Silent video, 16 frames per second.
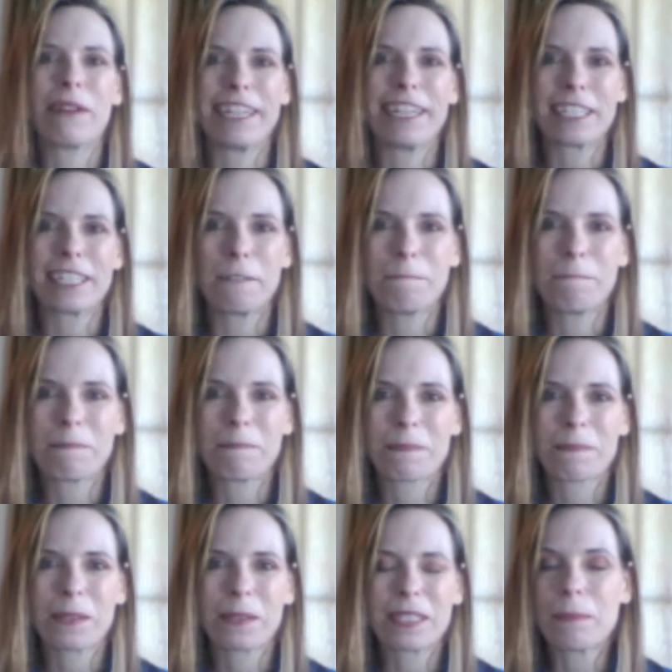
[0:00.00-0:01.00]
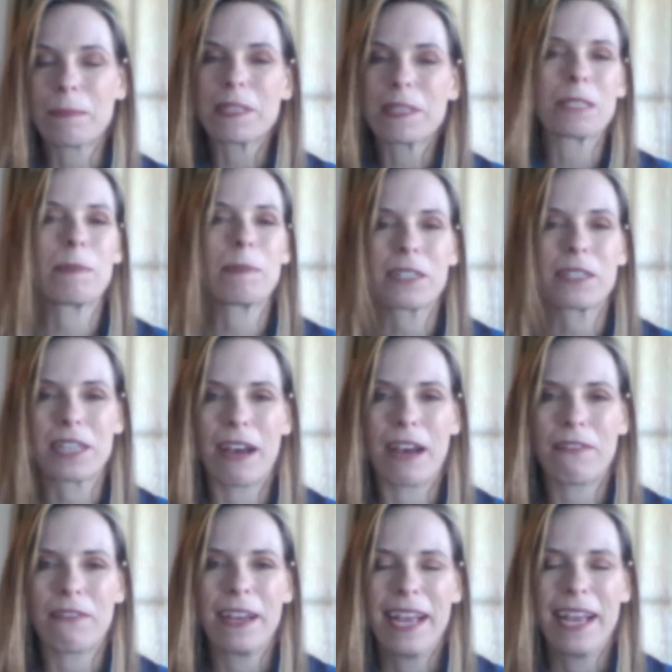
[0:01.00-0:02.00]
West, tip of the spear
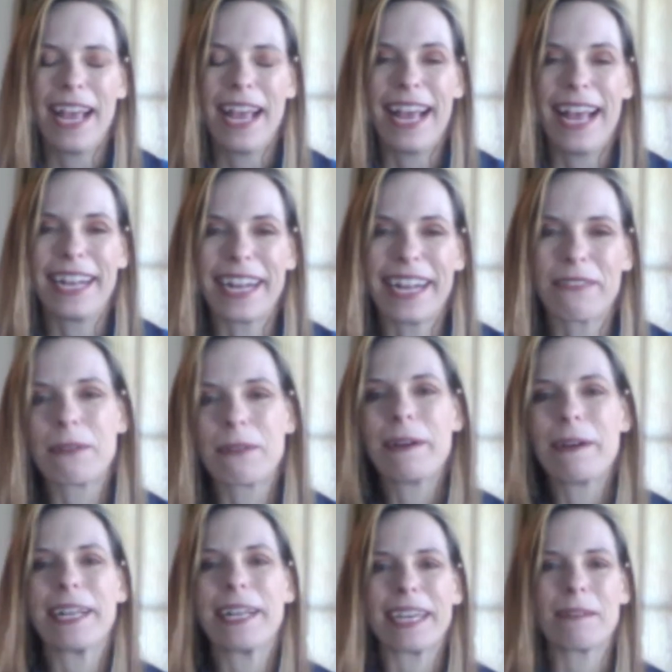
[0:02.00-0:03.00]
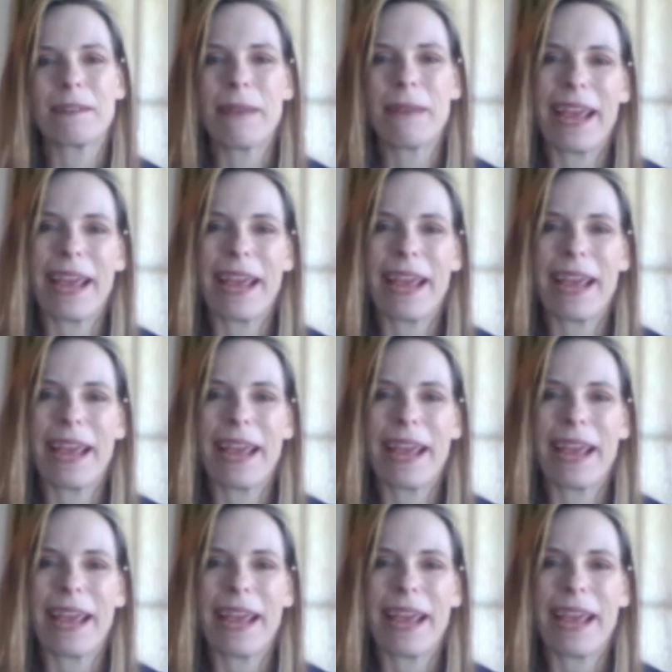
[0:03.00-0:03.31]
stuff, and everybody can